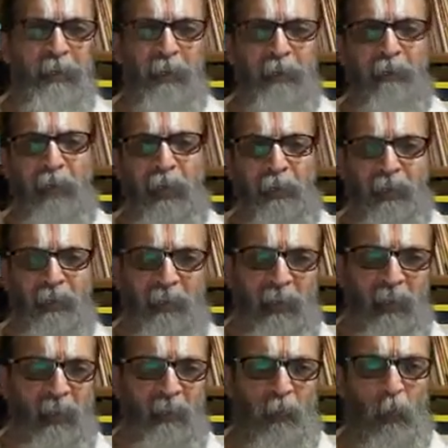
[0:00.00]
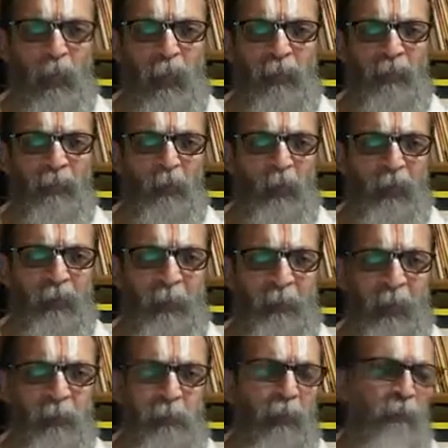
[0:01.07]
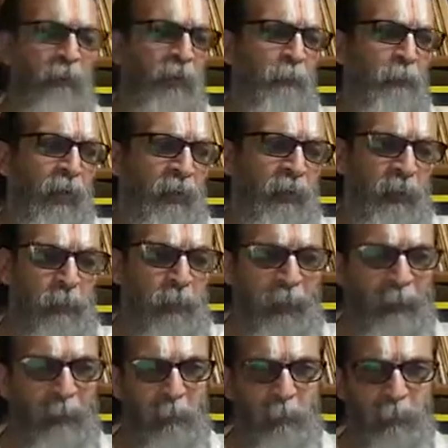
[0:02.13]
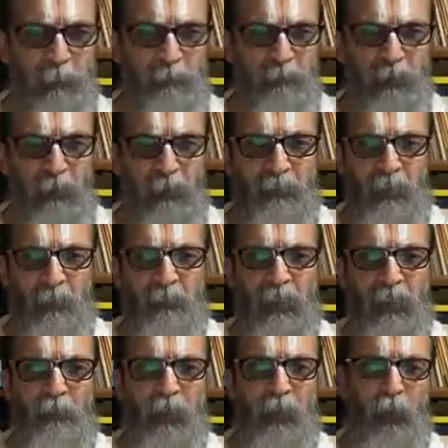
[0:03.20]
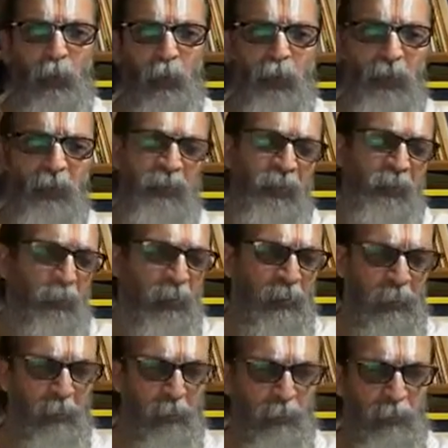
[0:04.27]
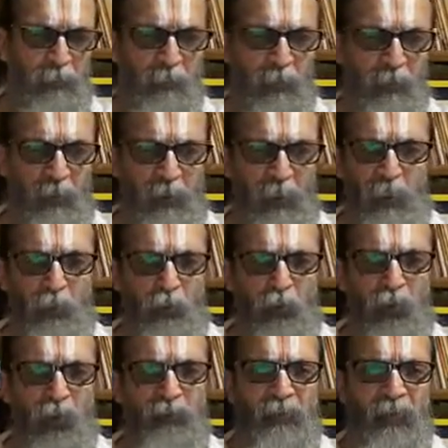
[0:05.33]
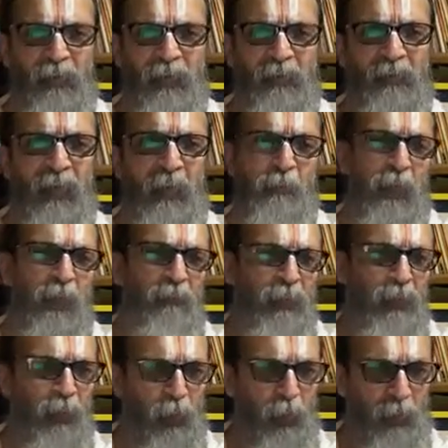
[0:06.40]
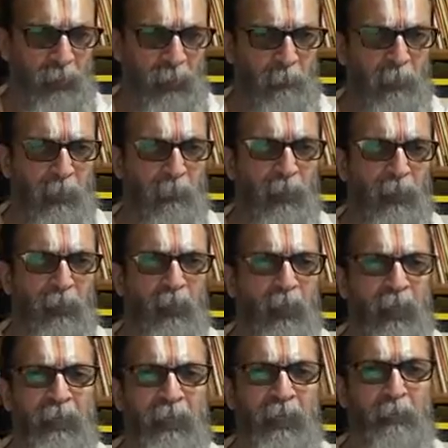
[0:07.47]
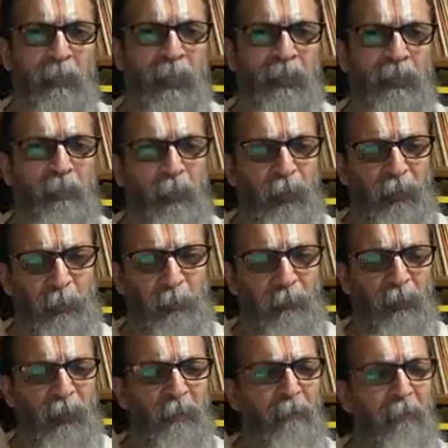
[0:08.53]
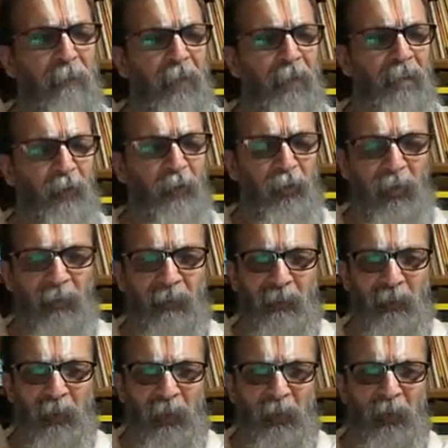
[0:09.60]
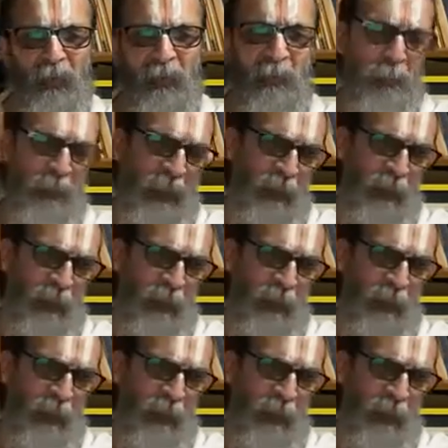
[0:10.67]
read some phrases like "work is worship" and "my workplace is my temple." Some say "my good deeds is my temple," and so on, just escaping a visit to the temple by calling it a place of worship with many rigid traditions and